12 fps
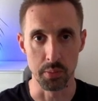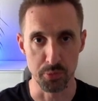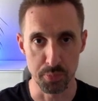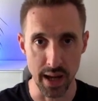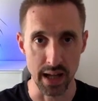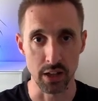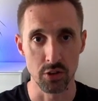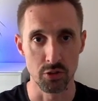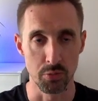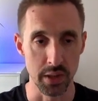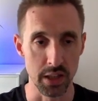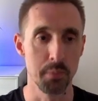back
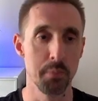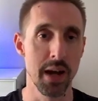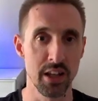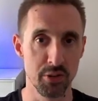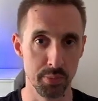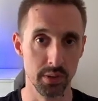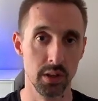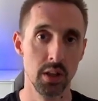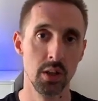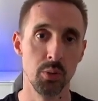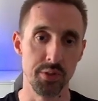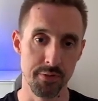should be compatible
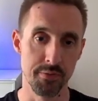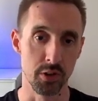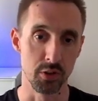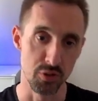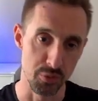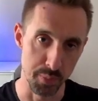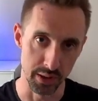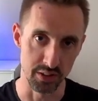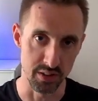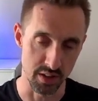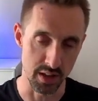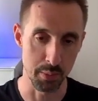with the functions built
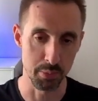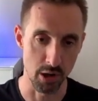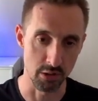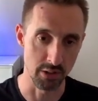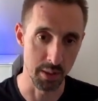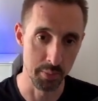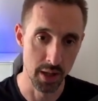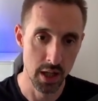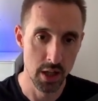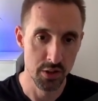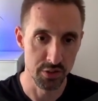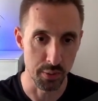into that program.
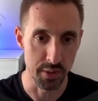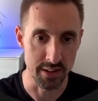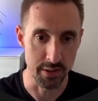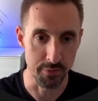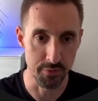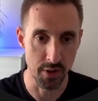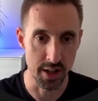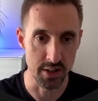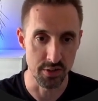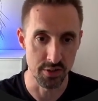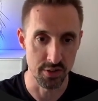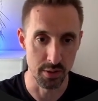So it
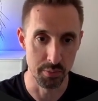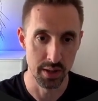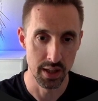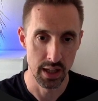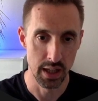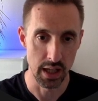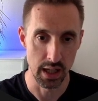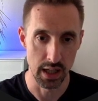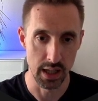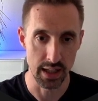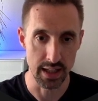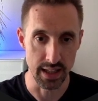defines them
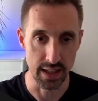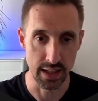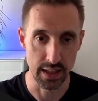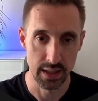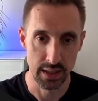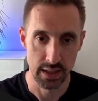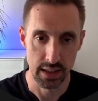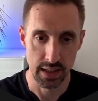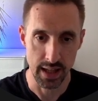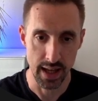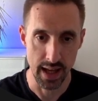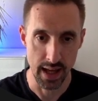here.
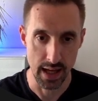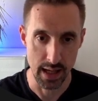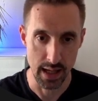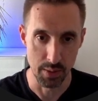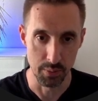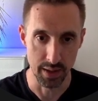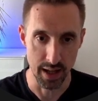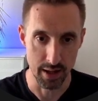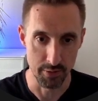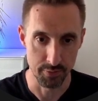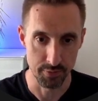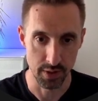We
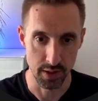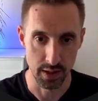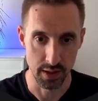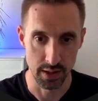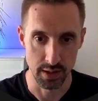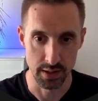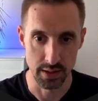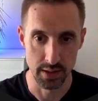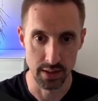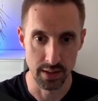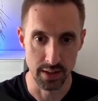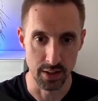have
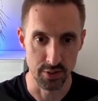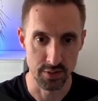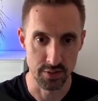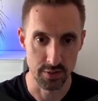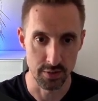this